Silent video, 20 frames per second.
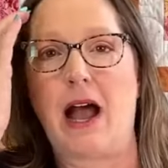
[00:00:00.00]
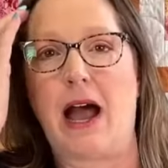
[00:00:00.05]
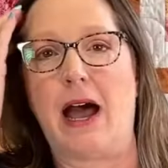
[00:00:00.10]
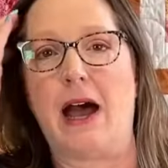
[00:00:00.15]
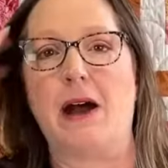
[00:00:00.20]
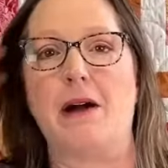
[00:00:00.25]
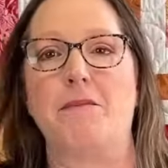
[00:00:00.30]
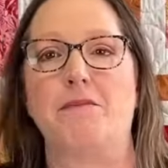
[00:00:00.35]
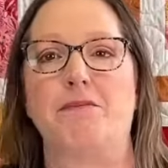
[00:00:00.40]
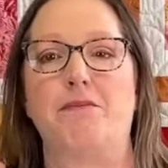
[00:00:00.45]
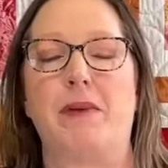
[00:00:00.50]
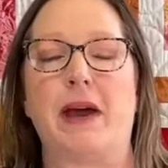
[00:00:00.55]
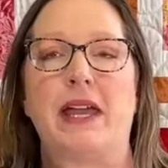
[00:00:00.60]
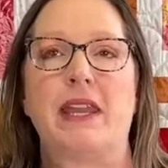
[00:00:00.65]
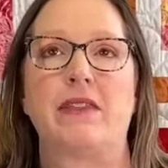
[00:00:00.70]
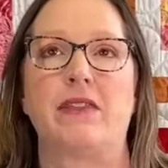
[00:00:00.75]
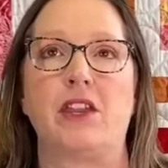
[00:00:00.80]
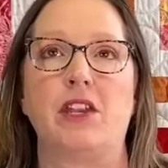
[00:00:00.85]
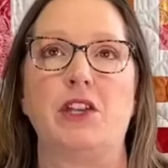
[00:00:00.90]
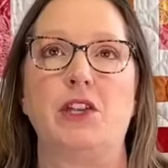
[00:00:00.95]
Um,
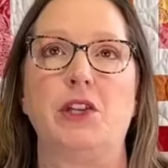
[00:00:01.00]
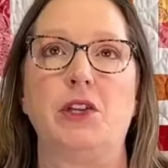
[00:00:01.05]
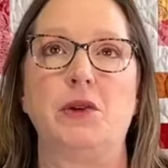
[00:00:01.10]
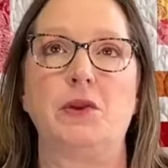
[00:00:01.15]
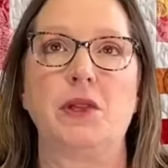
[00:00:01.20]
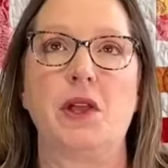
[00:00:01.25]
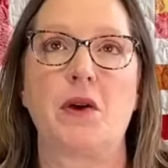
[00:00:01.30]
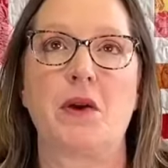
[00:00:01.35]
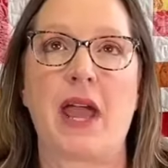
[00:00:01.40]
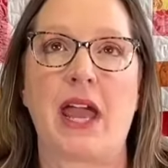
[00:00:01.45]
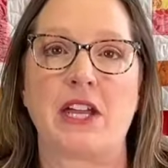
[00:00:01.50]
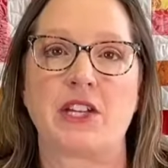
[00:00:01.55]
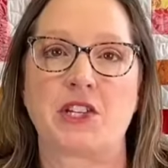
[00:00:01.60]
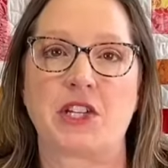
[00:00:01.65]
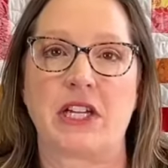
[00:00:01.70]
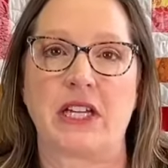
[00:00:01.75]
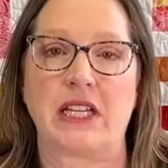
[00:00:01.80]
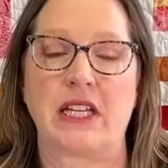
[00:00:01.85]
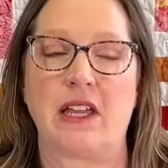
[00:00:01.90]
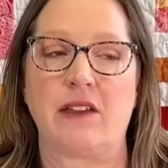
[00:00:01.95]
but the new
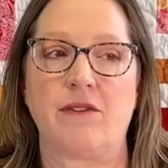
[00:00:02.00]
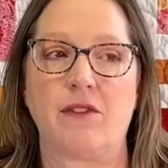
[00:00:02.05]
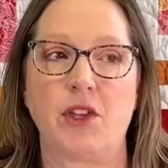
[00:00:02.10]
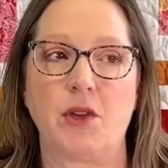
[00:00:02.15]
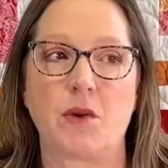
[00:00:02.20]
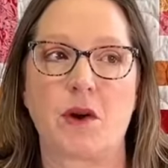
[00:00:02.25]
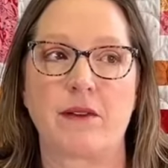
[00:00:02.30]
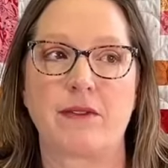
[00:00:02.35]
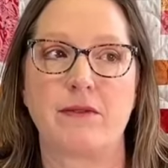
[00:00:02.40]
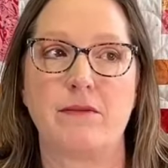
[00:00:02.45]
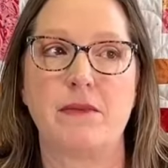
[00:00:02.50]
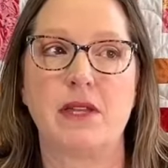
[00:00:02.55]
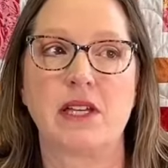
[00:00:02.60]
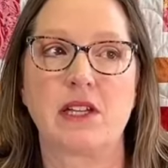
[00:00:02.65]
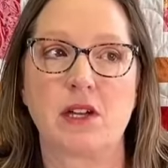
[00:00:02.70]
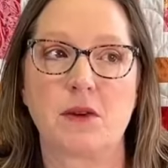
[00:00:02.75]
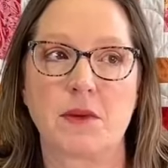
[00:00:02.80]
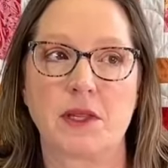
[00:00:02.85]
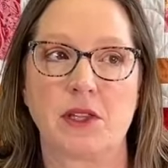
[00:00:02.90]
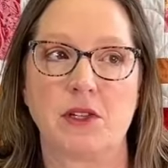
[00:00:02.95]
location, if you are
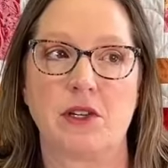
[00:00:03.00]
familiar with